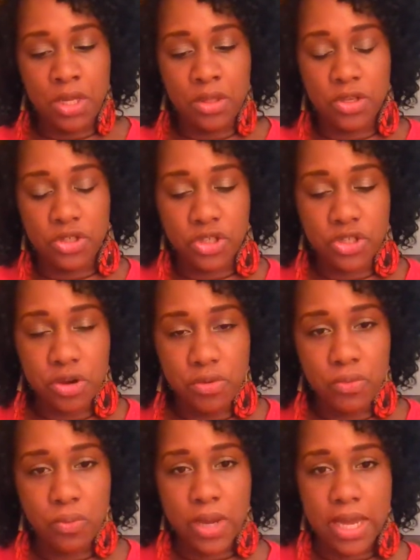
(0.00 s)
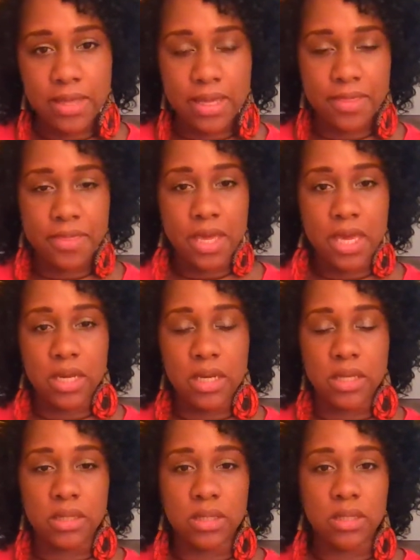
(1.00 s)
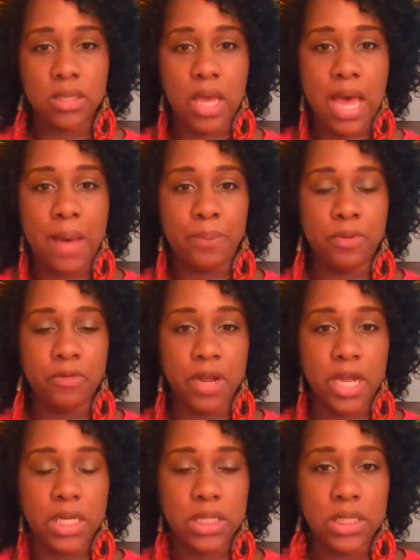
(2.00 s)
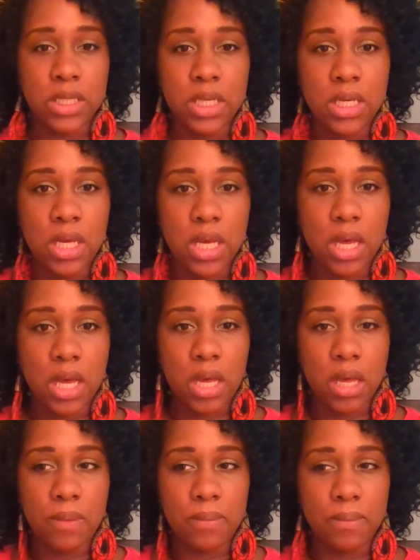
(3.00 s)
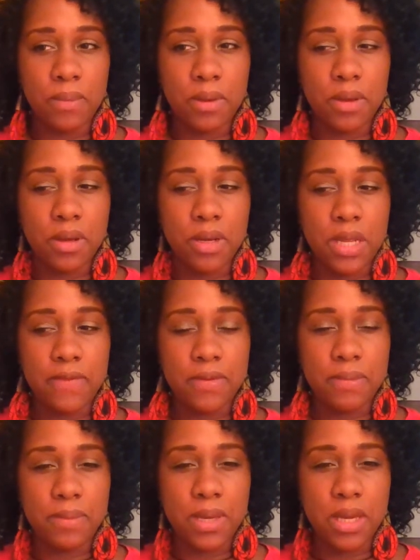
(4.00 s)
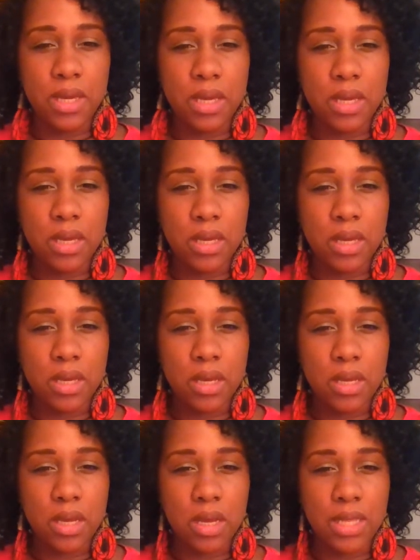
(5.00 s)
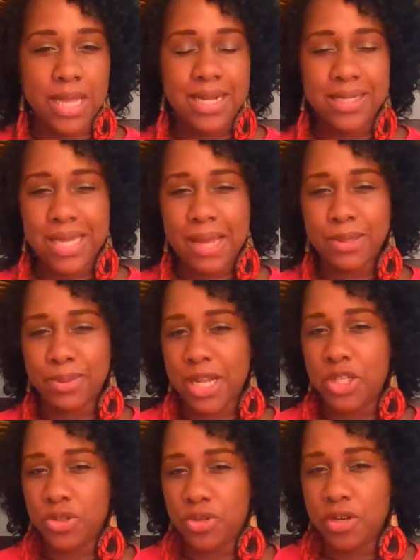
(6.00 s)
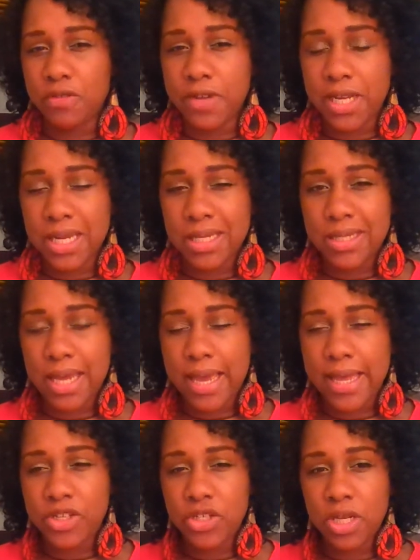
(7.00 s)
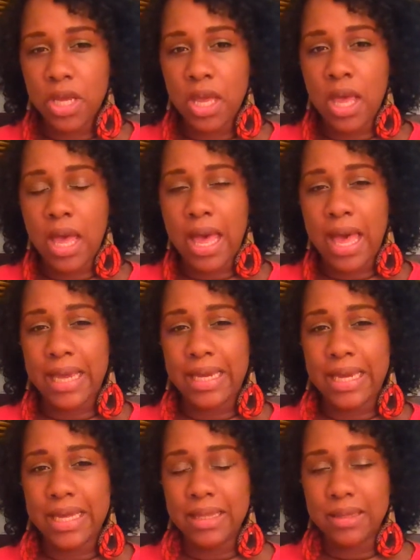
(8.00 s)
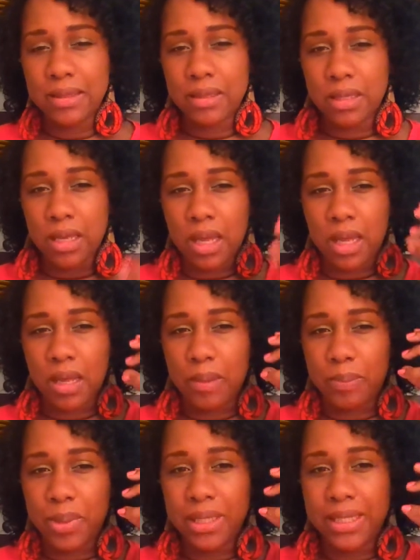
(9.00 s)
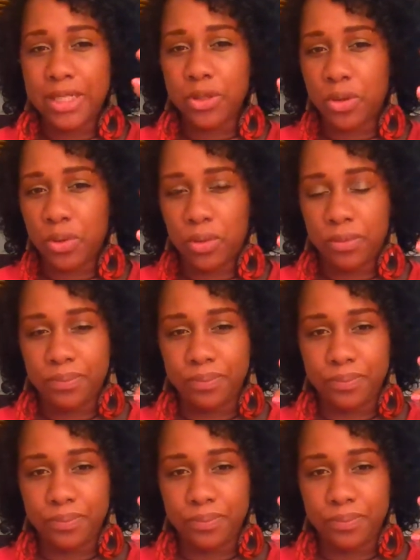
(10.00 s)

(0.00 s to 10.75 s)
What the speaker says: There's a certain way that things operate. Could even be, a lot of times when I do your reading, Sag, I get political